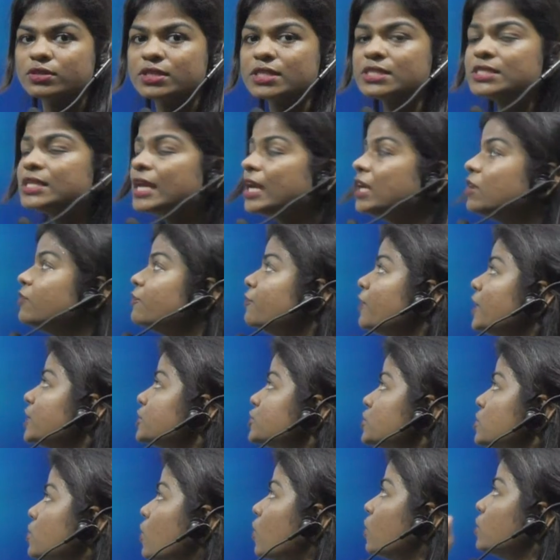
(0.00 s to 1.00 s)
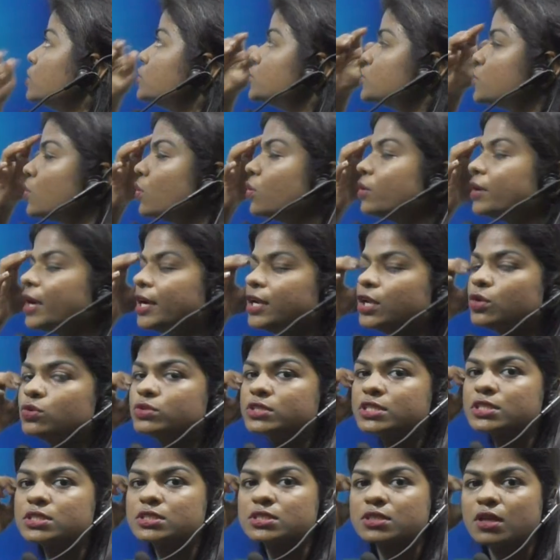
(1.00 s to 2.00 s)
this infection also
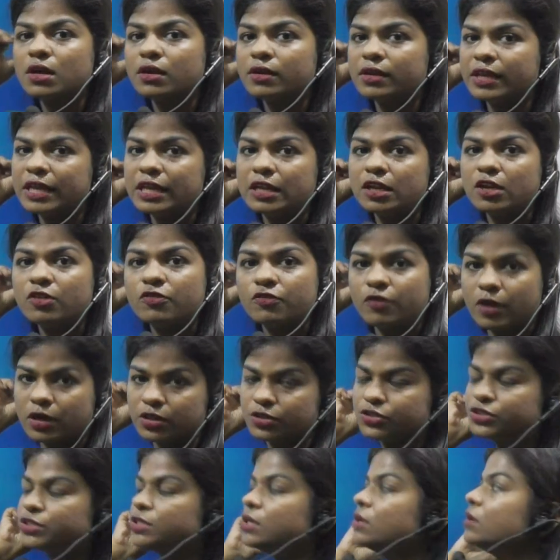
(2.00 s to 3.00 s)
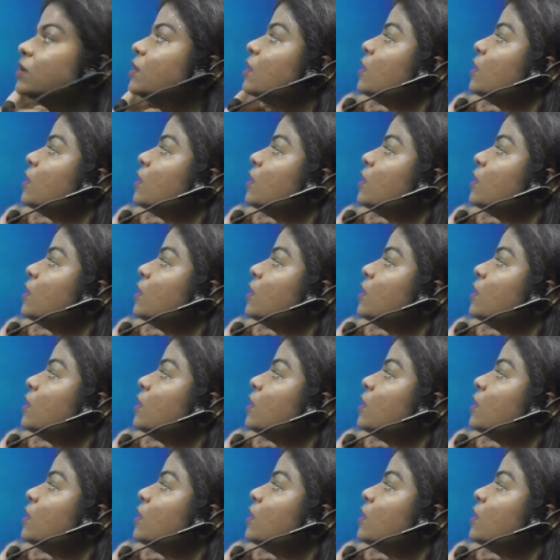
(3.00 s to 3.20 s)
reduces the renal function.